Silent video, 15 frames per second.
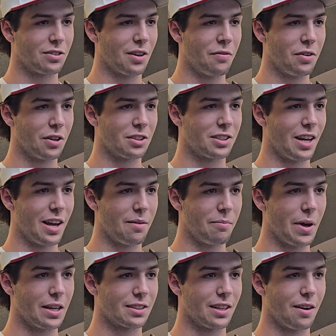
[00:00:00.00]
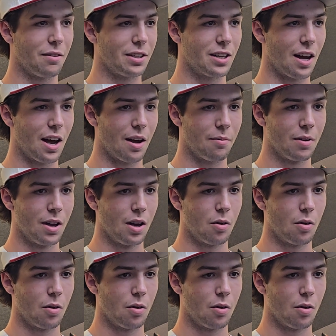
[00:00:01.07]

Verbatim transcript: I feel the same basically every time.